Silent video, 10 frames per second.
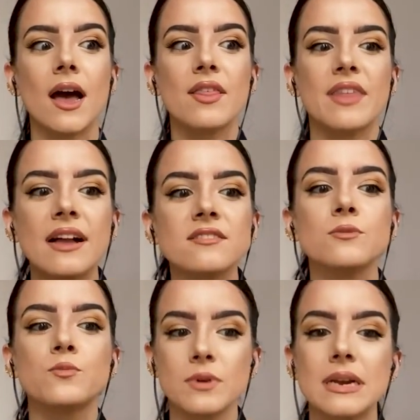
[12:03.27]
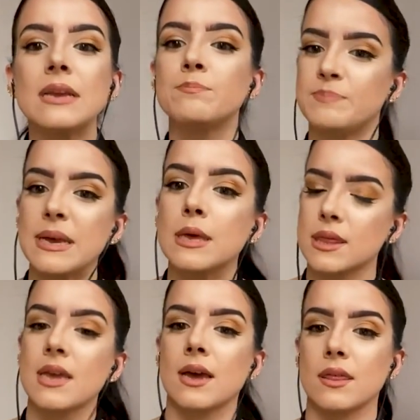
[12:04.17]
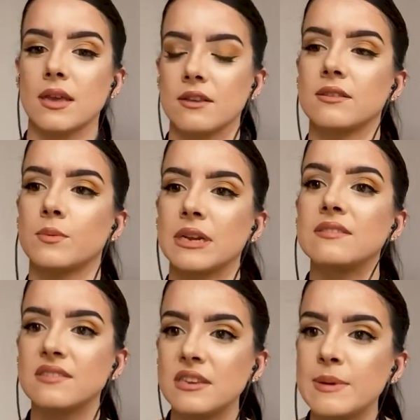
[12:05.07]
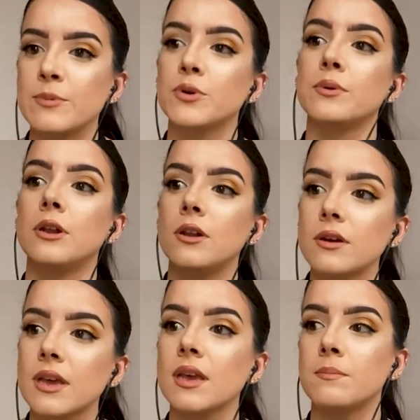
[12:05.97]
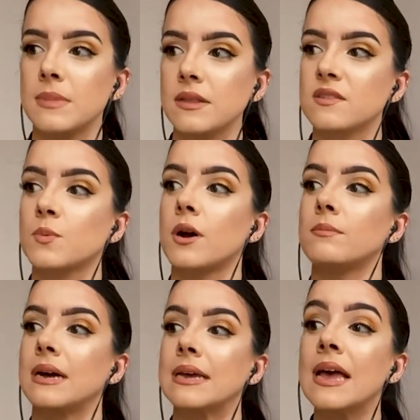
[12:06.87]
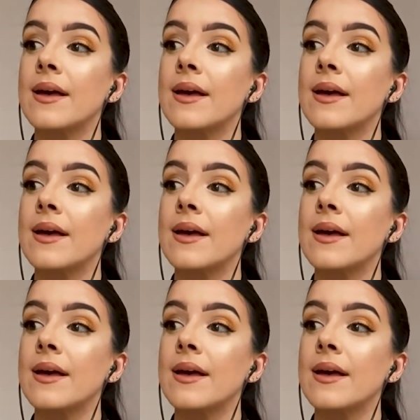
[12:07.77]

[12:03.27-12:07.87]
that's a really big thing, I think, is that when I see people who are looking at myths where I'm like,